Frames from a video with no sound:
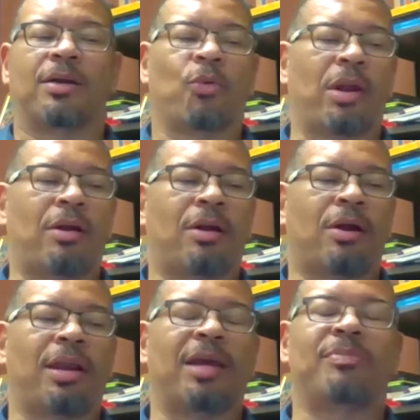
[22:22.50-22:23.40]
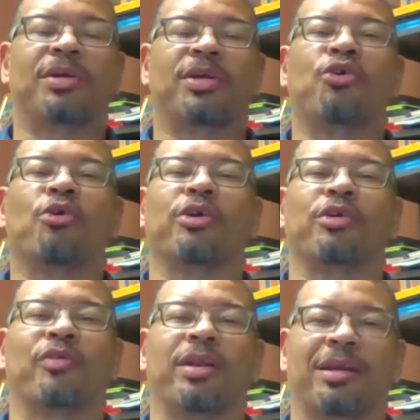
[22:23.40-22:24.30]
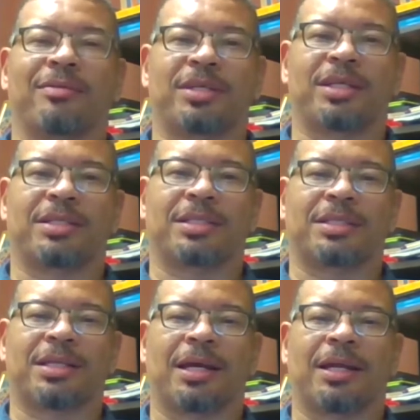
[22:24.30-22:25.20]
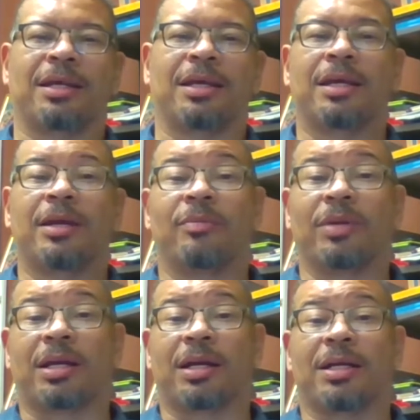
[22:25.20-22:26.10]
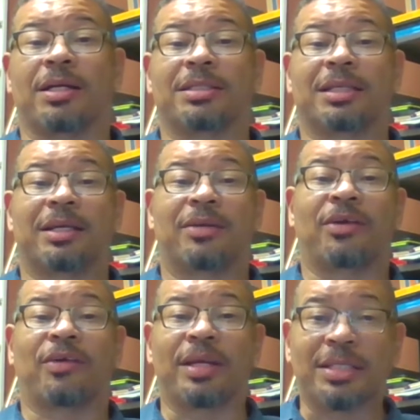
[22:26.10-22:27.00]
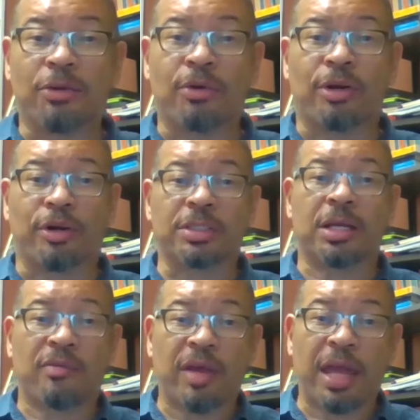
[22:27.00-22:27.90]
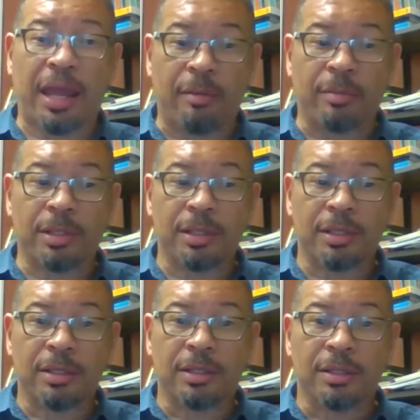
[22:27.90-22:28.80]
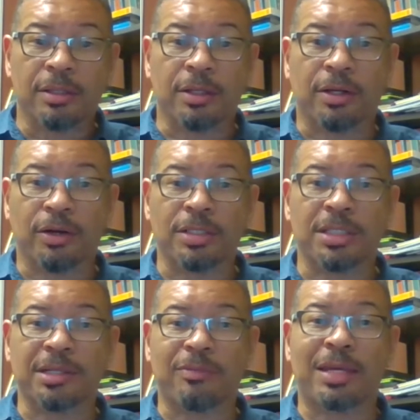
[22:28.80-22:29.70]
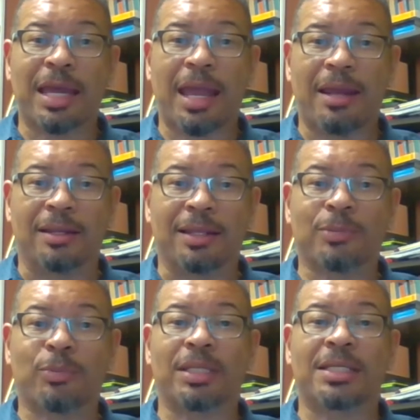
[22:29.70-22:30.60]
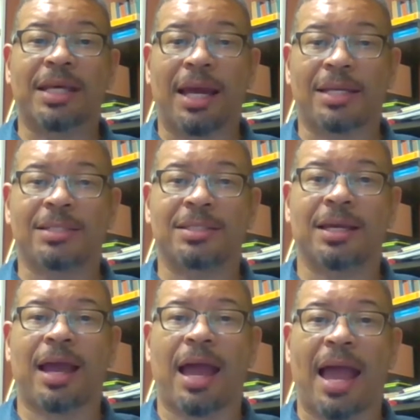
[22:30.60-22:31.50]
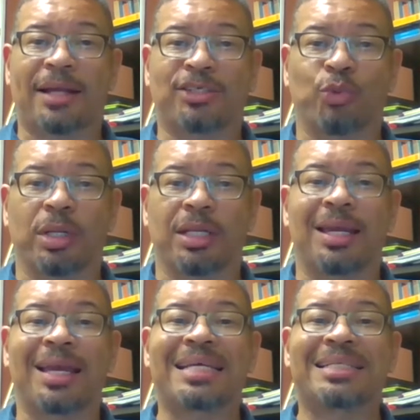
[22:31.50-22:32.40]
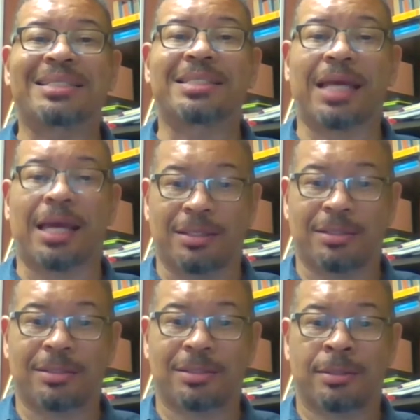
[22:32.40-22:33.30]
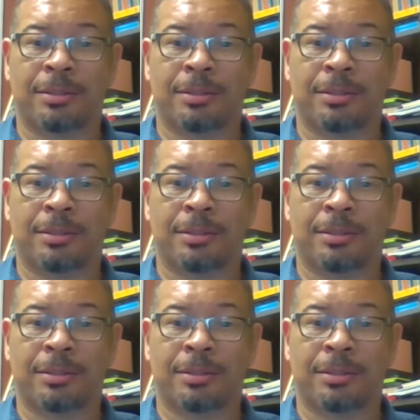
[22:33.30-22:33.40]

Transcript: what I'll call a peculiar reading of Genesis 9, because there is no curse of Ham. The curse is of Canaan. That's what the text actually says.